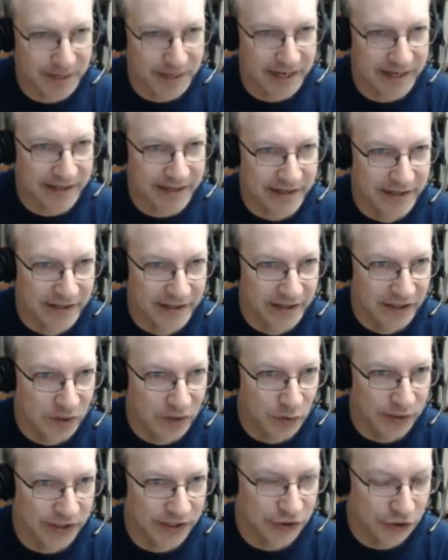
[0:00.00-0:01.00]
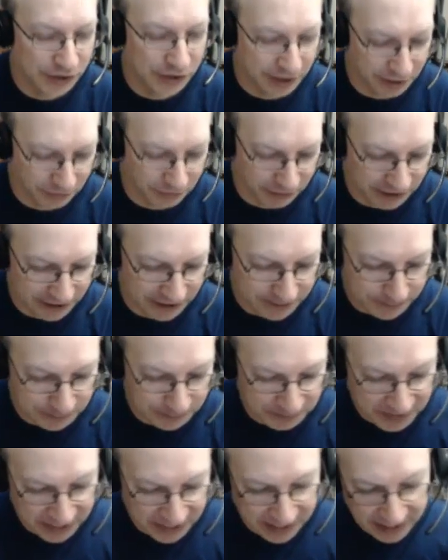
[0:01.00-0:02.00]
back. Queen g3.
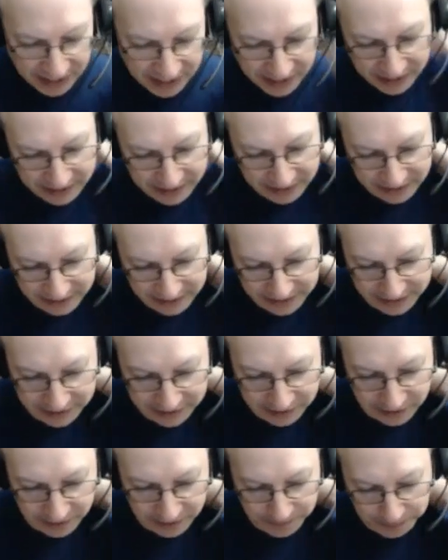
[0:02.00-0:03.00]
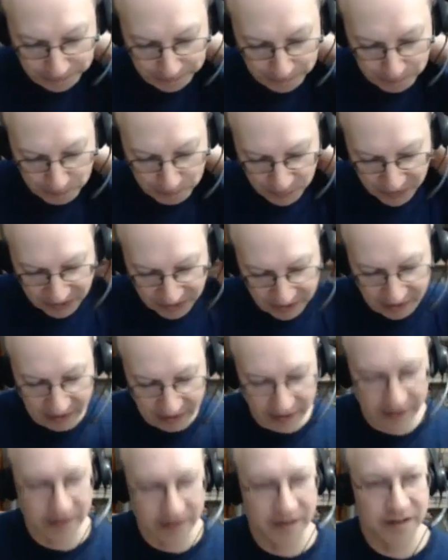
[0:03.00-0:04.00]
And here,
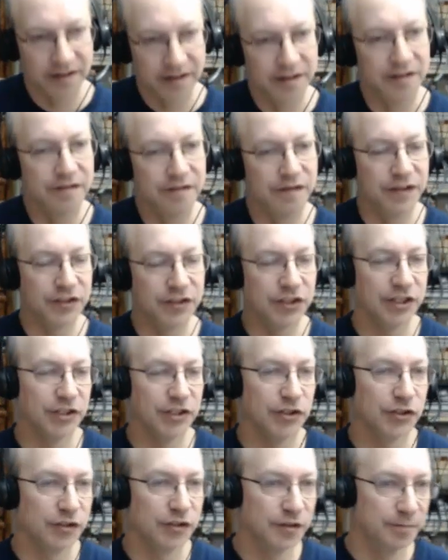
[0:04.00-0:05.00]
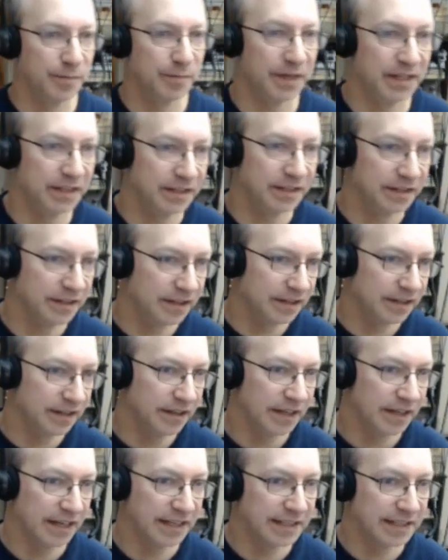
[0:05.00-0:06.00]
Vichy should have been
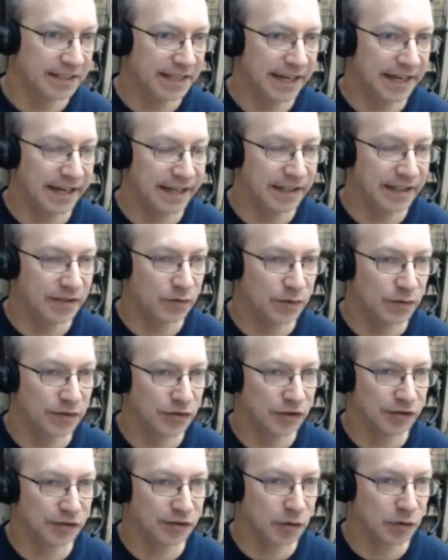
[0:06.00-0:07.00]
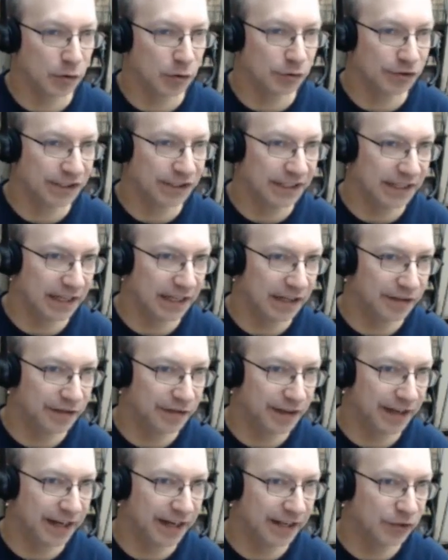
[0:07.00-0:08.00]
content with just holding an
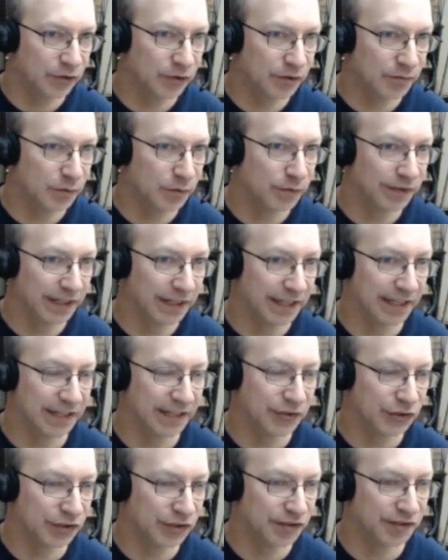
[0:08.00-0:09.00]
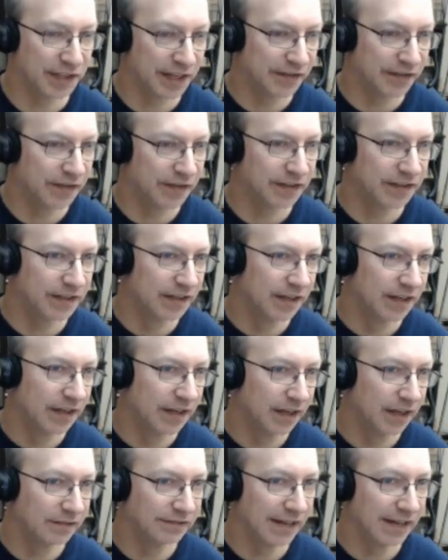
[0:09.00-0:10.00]
advantage with a move like king g7,
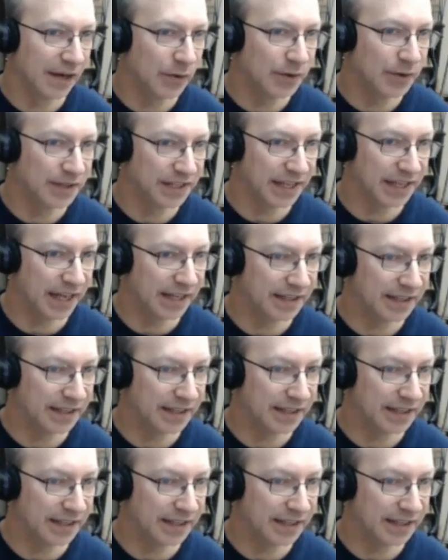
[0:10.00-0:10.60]
allowing the